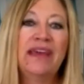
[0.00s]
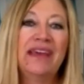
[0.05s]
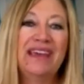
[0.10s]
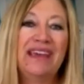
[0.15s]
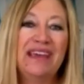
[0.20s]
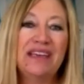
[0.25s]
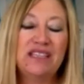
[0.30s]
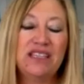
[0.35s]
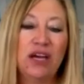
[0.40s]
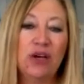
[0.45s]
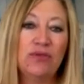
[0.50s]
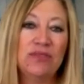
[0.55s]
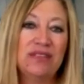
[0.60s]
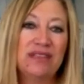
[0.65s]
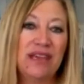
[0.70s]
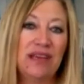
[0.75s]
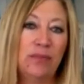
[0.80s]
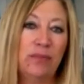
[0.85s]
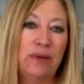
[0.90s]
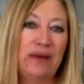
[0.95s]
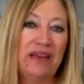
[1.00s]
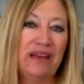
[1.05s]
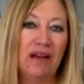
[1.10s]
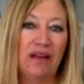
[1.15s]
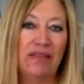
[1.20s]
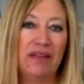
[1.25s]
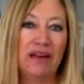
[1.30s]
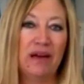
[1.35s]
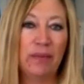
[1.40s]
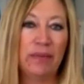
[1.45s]
ketones can be a
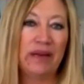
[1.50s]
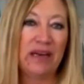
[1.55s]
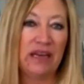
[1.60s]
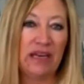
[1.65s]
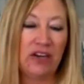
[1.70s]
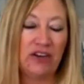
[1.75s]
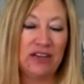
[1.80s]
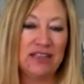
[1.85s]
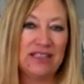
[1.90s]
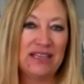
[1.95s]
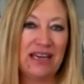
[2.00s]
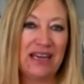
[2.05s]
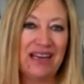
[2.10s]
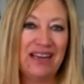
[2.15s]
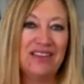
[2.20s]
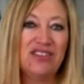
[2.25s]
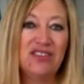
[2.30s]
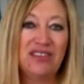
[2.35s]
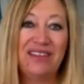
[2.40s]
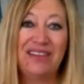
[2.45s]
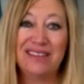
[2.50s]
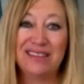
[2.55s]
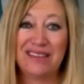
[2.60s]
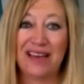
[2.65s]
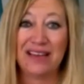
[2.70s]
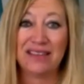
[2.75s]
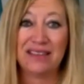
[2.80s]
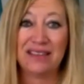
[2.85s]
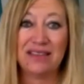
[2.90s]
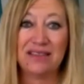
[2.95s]
little bit irritating to the
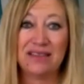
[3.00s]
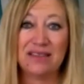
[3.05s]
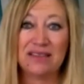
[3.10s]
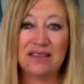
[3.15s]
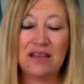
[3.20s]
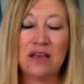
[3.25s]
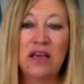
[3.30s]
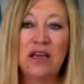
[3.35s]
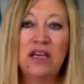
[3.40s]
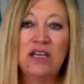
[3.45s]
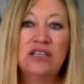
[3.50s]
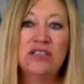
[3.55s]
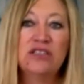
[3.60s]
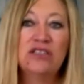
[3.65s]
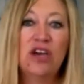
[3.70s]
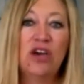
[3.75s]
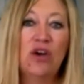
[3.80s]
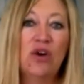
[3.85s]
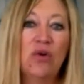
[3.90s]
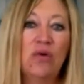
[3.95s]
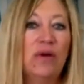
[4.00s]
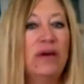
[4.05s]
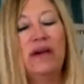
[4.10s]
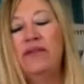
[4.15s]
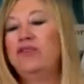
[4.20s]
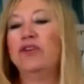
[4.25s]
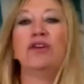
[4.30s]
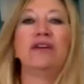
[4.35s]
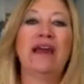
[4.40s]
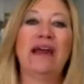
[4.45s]
intestines. So
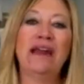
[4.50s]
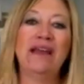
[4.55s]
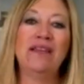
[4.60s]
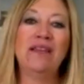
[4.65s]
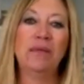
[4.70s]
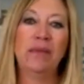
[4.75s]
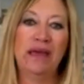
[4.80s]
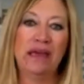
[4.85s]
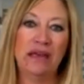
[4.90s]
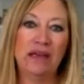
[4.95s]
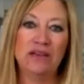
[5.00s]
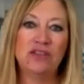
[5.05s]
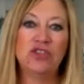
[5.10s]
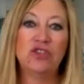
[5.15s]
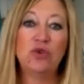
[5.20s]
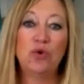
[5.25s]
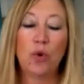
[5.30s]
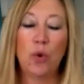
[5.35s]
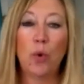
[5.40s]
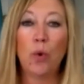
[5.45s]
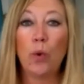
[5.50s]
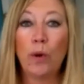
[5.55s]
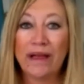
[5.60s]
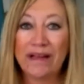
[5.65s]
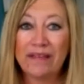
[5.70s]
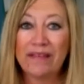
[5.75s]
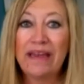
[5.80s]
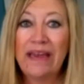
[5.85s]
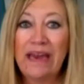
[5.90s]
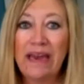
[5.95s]
if you're getting them in too
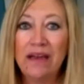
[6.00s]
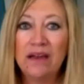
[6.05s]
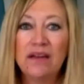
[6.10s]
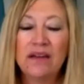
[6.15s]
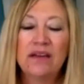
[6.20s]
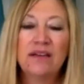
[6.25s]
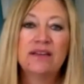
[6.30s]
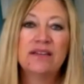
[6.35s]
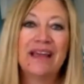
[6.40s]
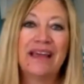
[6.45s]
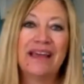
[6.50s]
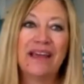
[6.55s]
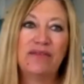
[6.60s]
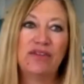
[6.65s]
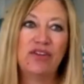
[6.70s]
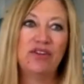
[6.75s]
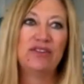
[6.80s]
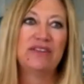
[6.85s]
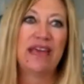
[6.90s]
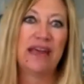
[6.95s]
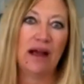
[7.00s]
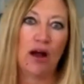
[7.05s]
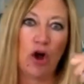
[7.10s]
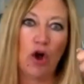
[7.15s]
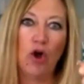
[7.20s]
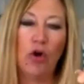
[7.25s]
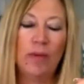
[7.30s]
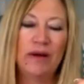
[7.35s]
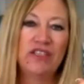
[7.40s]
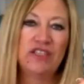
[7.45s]
quickly, like if you take a
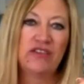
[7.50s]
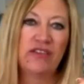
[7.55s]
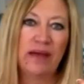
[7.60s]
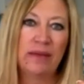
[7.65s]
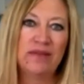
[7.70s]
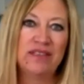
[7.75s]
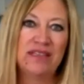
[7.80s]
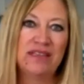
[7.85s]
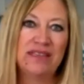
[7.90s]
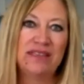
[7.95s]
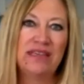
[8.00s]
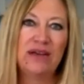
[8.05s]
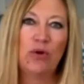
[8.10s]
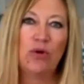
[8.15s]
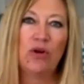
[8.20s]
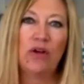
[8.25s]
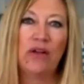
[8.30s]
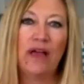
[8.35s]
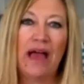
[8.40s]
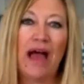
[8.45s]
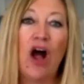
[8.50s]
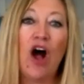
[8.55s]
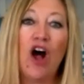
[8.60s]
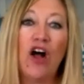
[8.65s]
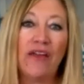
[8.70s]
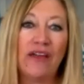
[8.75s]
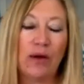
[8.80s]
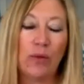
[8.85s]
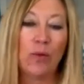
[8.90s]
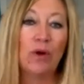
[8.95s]
whole bunch of MCT oil
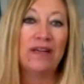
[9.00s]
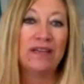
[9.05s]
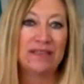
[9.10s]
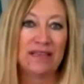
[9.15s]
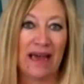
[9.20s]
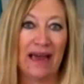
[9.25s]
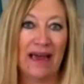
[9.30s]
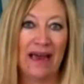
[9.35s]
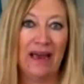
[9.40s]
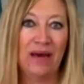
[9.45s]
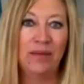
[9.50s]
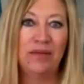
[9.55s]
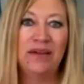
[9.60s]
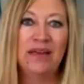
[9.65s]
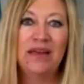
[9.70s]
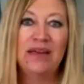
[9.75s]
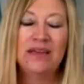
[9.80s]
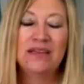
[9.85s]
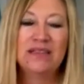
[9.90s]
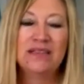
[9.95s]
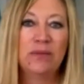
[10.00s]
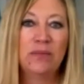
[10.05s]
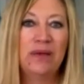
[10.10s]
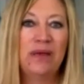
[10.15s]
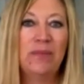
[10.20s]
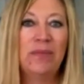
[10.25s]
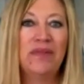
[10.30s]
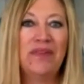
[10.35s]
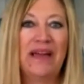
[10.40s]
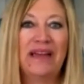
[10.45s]
all at one time, some
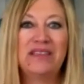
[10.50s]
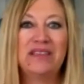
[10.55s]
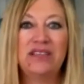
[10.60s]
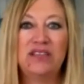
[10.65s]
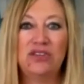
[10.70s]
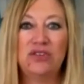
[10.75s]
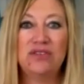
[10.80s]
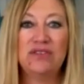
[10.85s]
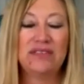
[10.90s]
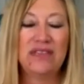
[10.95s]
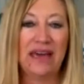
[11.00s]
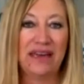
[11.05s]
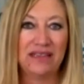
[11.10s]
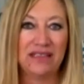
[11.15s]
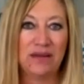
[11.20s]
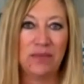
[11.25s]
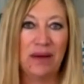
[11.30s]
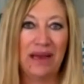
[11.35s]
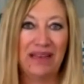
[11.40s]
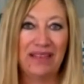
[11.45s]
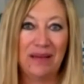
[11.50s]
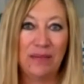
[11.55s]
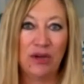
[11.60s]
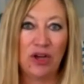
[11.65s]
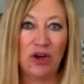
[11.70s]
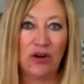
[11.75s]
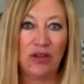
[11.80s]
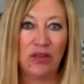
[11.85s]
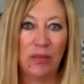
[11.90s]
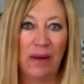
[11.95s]
people like to use that to make them
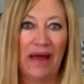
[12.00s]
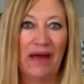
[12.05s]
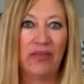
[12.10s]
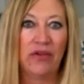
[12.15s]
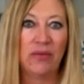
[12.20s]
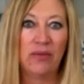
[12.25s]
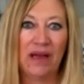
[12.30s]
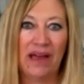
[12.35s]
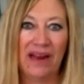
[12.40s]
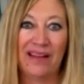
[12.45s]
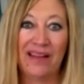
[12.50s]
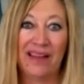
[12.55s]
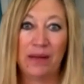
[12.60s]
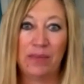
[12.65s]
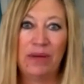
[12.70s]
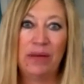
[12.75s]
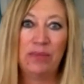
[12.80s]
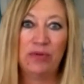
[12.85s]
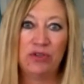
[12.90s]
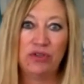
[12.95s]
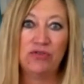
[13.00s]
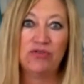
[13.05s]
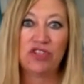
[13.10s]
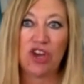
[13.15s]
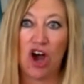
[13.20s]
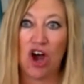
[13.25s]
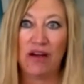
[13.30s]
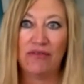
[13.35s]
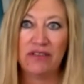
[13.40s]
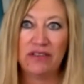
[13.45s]
go to the bathroom, kind of like people use
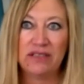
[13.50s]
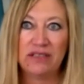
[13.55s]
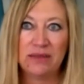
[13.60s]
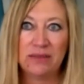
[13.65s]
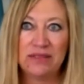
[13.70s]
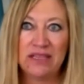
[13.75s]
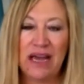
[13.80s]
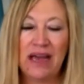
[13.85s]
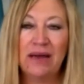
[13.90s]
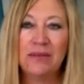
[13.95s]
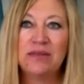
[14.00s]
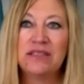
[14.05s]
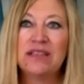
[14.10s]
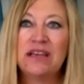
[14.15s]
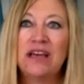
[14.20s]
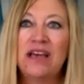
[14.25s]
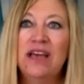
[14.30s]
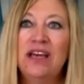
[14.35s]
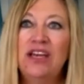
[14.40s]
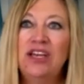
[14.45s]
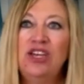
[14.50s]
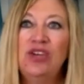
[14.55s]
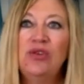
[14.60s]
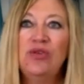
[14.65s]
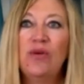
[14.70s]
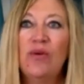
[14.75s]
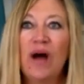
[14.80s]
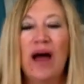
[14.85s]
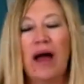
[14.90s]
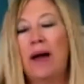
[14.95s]
coffee sometimes.
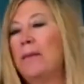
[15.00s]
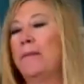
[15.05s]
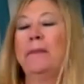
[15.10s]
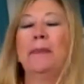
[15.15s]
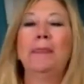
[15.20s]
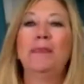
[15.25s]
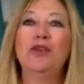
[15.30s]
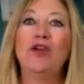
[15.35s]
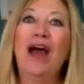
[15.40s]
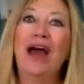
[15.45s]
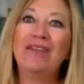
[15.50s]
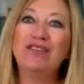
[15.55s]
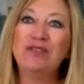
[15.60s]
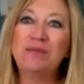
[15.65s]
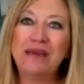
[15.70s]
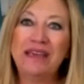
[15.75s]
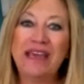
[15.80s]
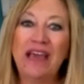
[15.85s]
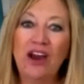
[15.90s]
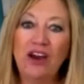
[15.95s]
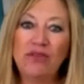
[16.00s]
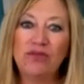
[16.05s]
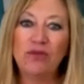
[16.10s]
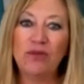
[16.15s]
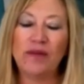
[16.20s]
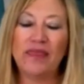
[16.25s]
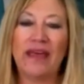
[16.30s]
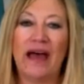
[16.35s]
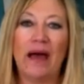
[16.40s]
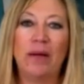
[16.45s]
You have to be careful
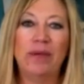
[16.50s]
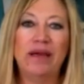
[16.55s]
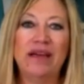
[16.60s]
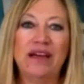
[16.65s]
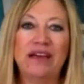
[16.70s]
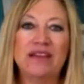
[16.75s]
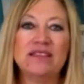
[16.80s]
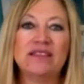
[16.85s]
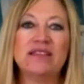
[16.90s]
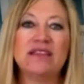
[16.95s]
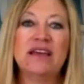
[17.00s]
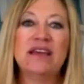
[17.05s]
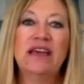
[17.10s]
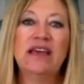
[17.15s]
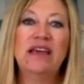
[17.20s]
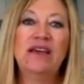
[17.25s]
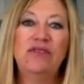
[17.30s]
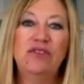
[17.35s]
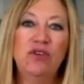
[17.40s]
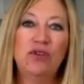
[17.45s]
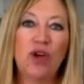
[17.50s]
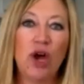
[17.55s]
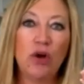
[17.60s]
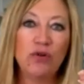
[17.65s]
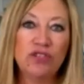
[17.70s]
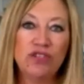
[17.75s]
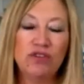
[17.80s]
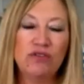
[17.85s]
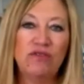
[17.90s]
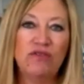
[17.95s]
with that, because if you go
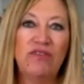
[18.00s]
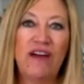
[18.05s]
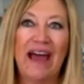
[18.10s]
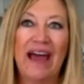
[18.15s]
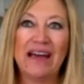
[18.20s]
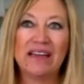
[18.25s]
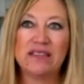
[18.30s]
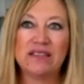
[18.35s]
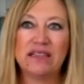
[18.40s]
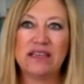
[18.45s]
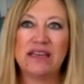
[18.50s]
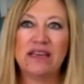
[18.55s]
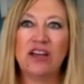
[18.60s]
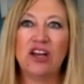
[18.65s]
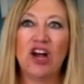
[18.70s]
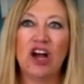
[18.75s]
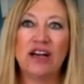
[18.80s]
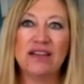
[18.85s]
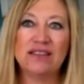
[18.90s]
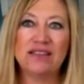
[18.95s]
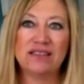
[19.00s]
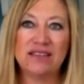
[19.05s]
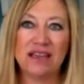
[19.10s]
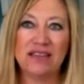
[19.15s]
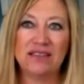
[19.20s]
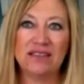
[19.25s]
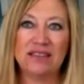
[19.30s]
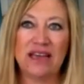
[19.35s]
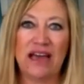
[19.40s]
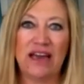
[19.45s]
too fast, it can cause
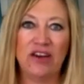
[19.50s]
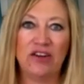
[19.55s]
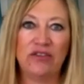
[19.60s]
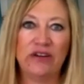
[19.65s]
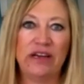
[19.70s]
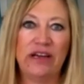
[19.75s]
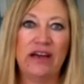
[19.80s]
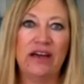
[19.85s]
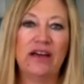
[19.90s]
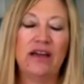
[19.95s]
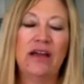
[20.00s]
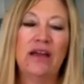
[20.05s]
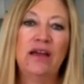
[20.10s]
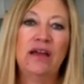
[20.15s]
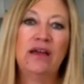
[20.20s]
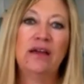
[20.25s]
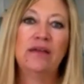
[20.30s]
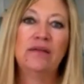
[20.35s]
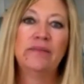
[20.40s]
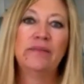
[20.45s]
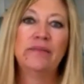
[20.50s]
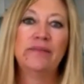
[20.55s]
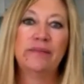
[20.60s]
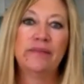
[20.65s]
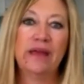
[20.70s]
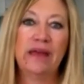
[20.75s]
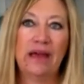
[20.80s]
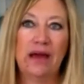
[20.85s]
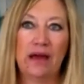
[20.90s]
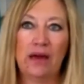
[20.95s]
sudden diarrhea
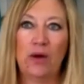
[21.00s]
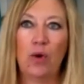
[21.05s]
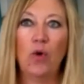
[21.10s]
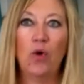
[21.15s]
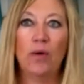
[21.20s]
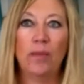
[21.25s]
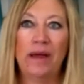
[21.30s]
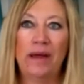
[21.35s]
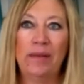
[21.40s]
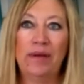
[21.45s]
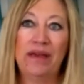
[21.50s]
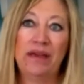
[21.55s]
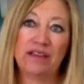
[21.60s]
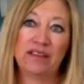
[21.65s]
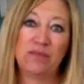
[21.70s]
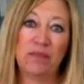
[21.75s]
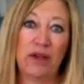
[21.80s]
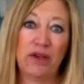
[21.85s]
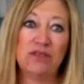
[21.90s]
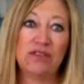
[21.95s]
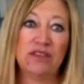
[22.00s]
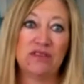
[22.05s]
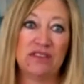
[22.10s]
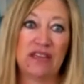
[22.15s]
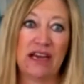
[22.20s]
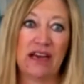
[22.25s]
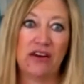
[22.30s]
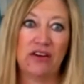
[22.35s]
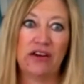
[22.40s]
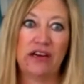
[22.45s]
or maybe explosive
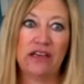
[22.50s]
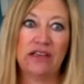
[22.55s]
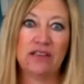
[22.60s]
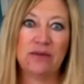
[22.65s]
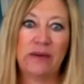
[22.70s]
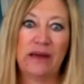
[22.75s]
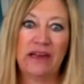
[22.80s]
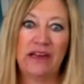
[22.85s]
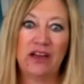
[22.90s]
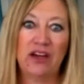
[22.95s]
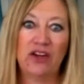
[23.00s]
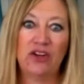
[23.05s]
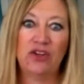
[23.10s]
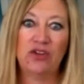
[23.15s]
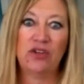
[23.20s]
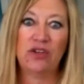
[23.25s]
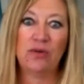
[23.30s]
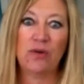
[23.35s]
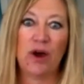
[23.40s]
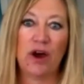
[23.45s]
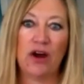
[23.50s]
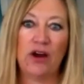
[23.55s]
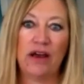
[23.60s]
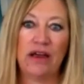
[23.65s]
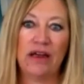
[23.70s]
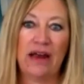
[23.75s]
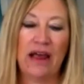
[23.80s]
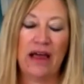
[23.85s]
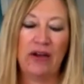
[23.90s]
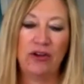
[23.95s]
diarrhea, depending on who you are
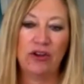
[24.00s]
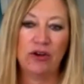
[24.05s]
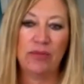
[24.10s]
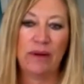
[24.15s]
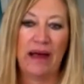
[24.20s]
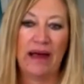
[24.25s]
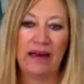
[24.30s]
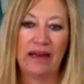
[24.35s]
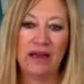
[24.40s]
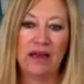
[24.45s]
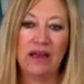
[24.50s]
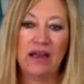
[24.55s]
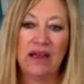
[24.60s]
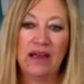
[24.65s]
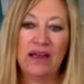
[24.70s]
and how your body